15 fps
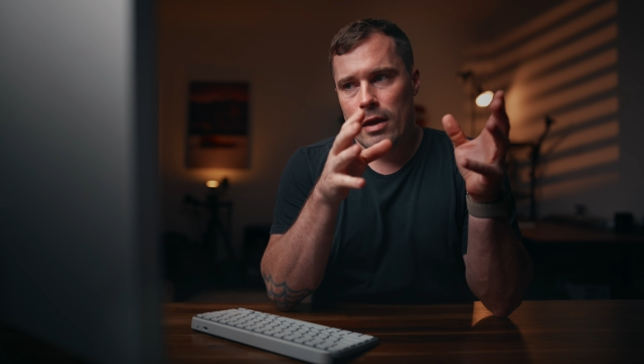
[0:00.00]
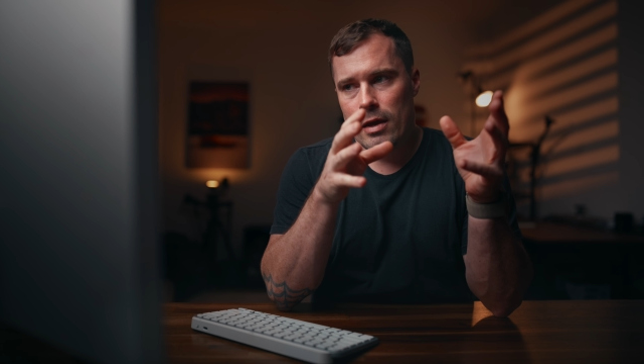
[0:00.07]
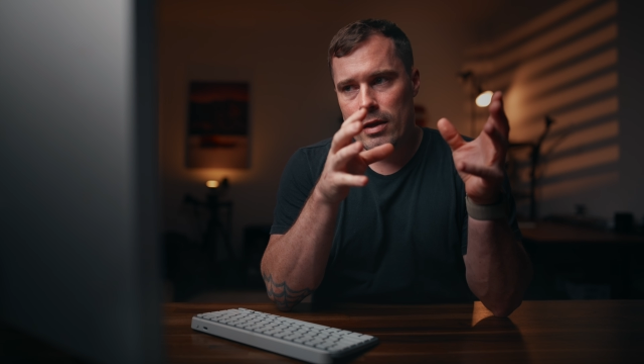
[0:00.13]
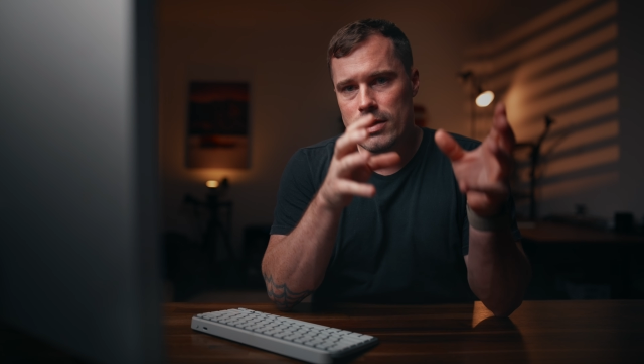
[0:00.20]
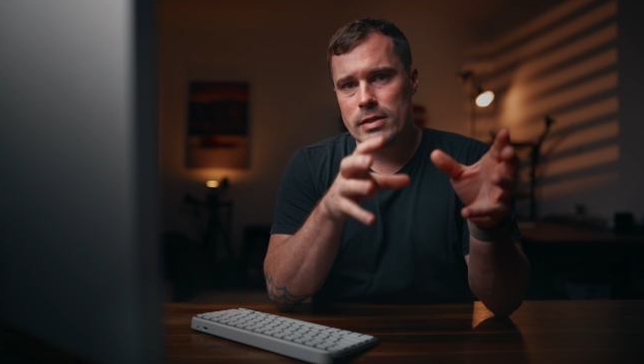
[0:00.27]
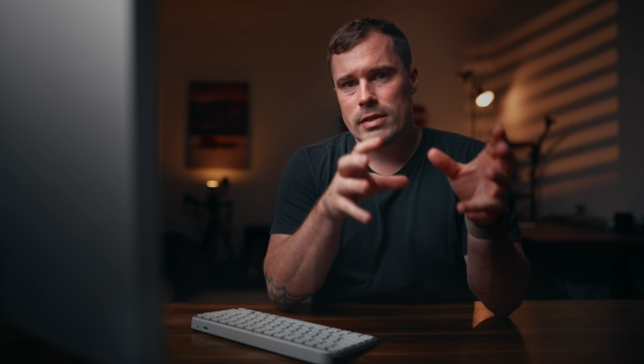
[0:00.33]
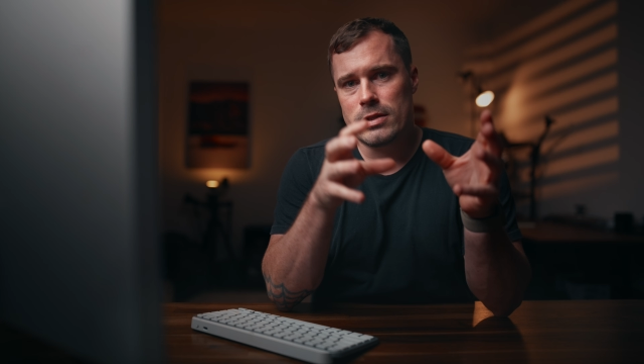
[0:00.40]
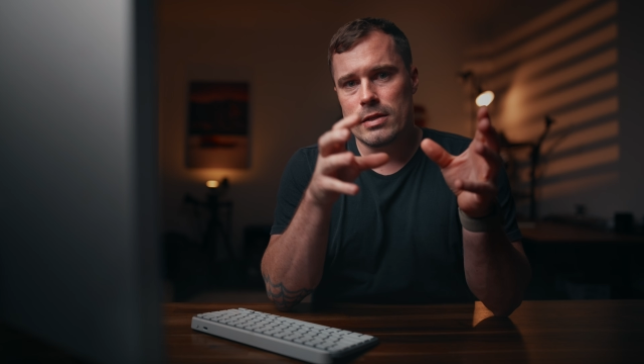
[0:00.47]

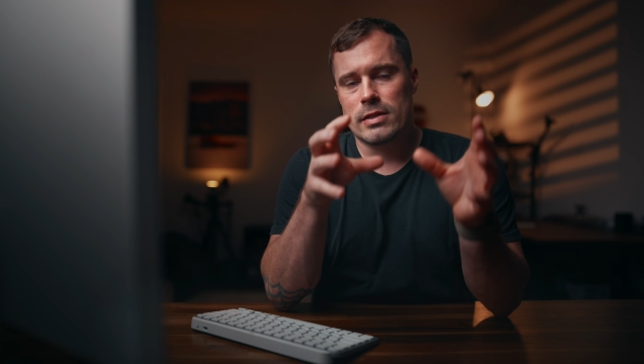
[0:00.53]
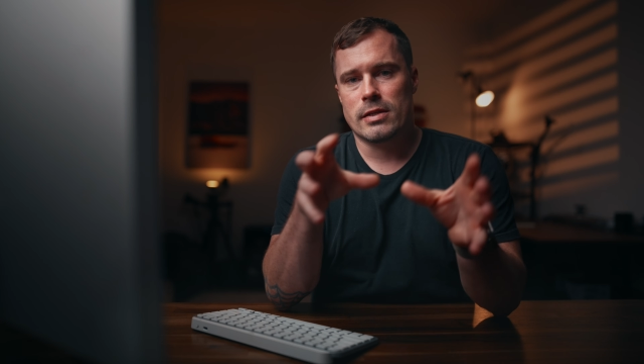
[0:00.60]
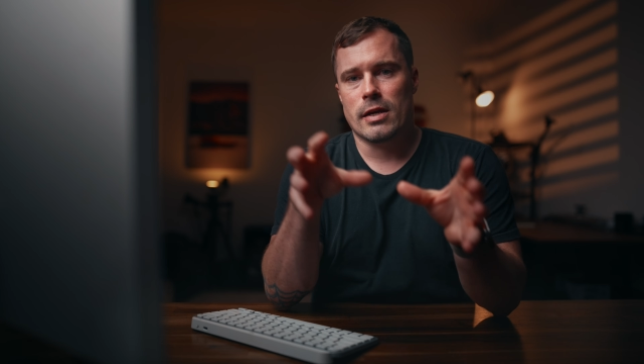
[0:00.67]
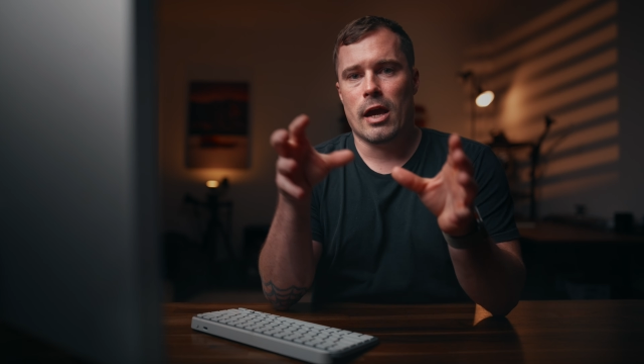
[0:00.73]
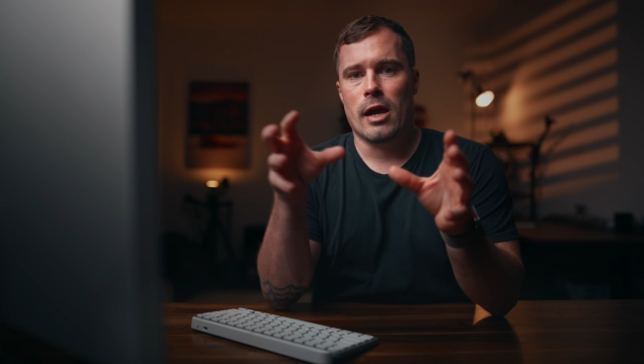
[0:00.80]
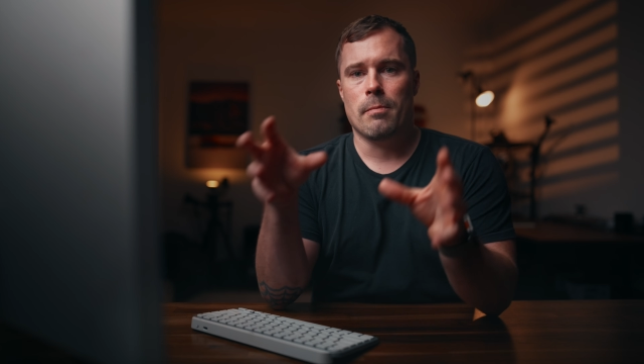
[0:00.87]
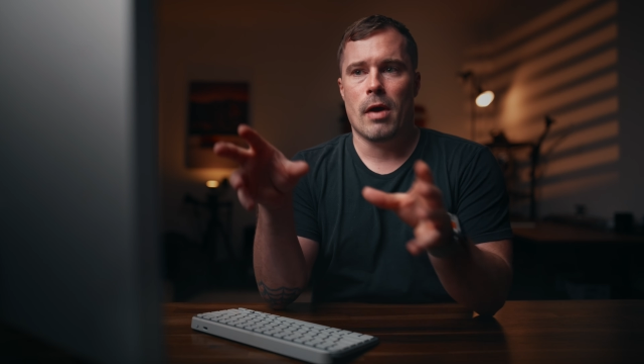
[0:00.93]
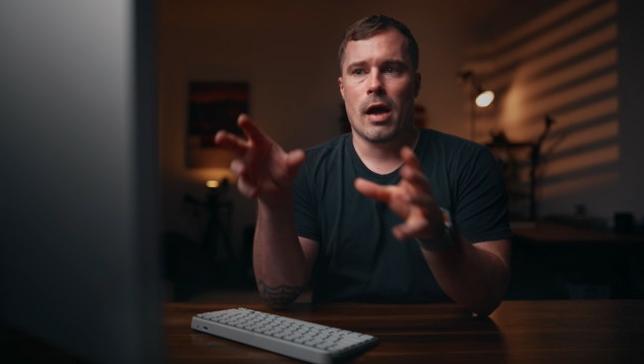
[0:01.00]
is the
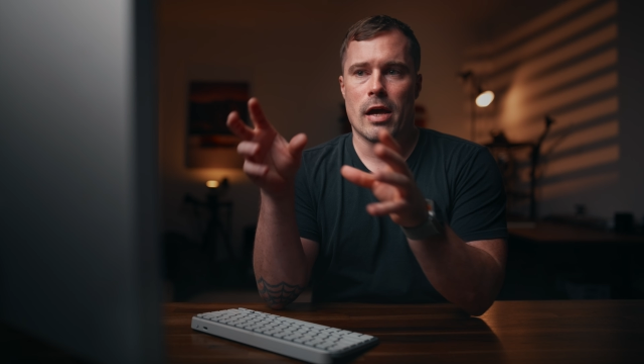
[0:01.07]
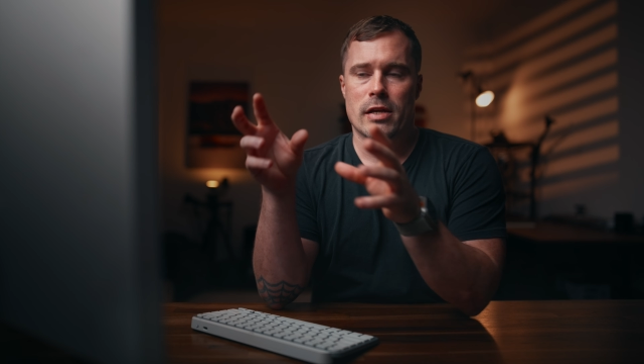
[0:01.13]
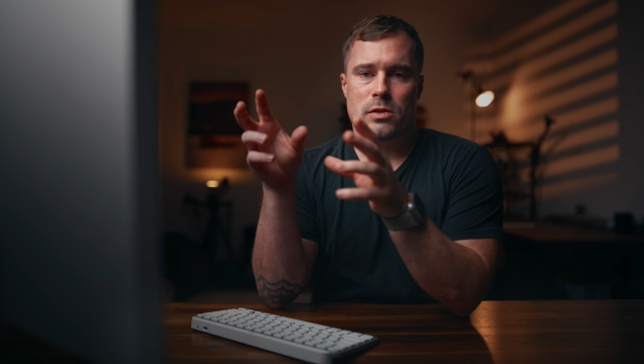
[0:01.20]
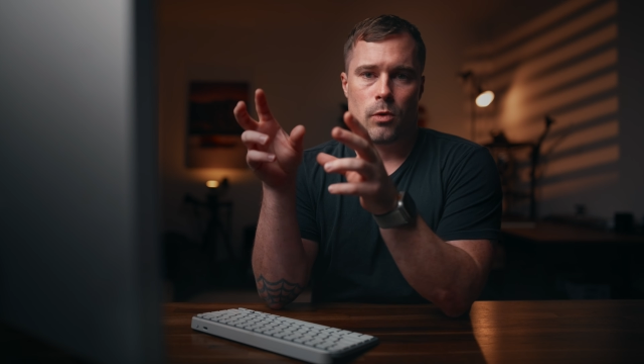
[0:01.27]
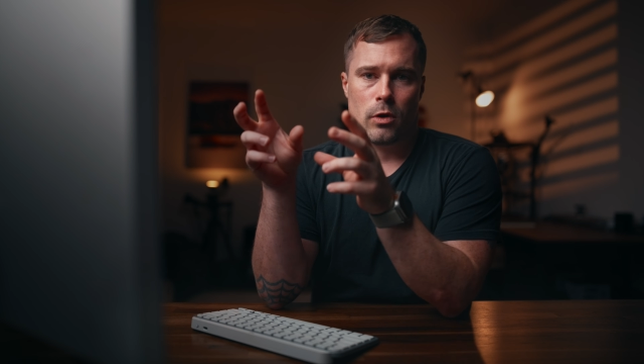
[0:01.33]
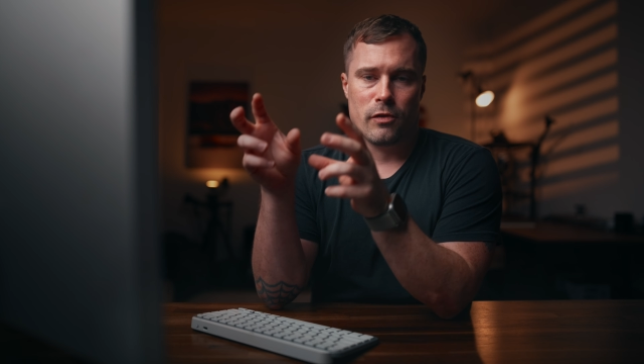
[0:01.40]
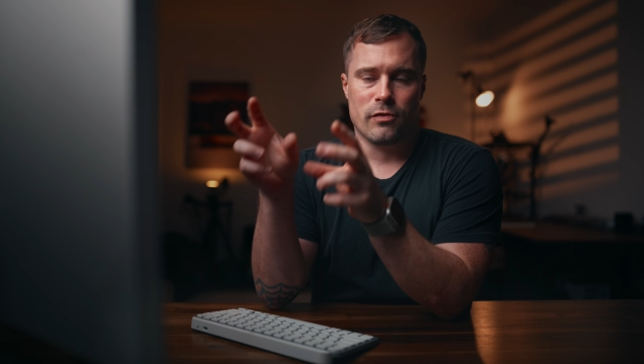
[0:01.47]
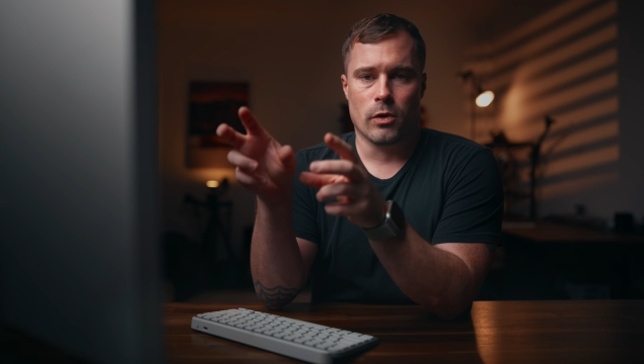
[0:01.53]
same as one of